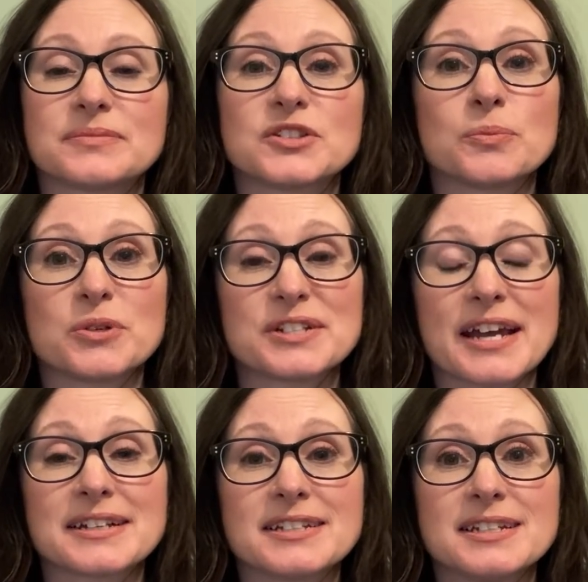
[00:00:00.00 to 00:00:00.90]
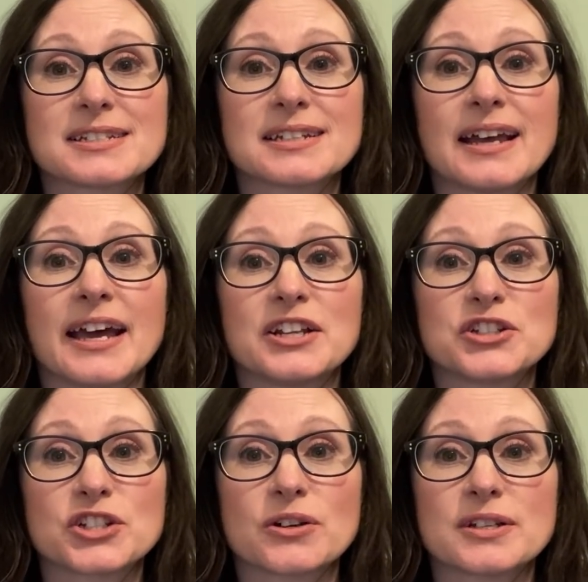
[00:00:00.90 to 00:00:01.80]
to protect it and
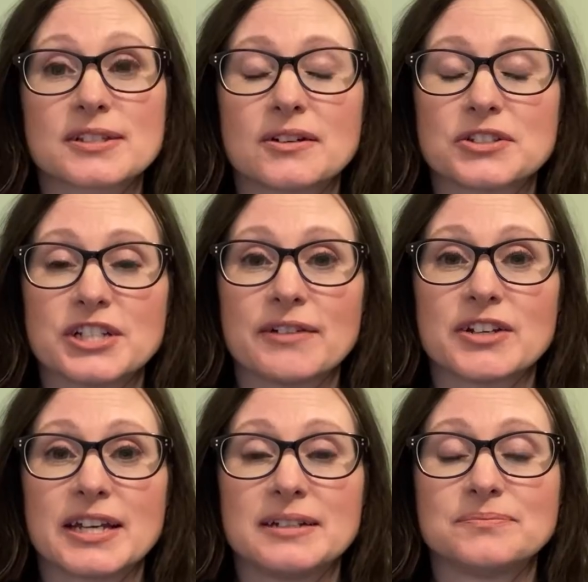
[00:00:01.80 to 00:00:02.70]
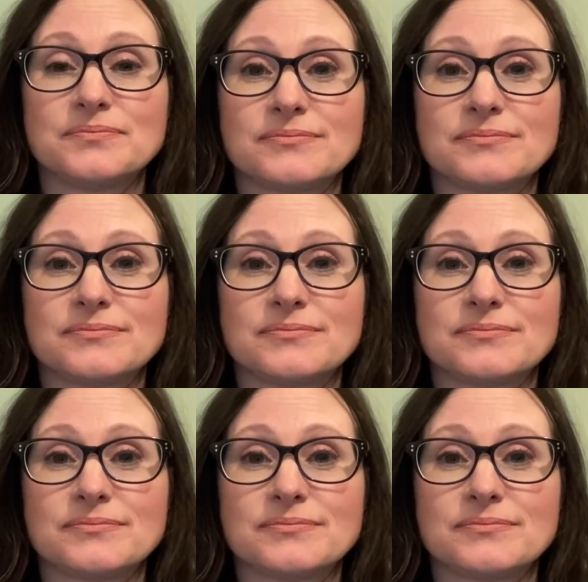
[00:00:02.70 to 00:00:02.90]
ensure its longevity.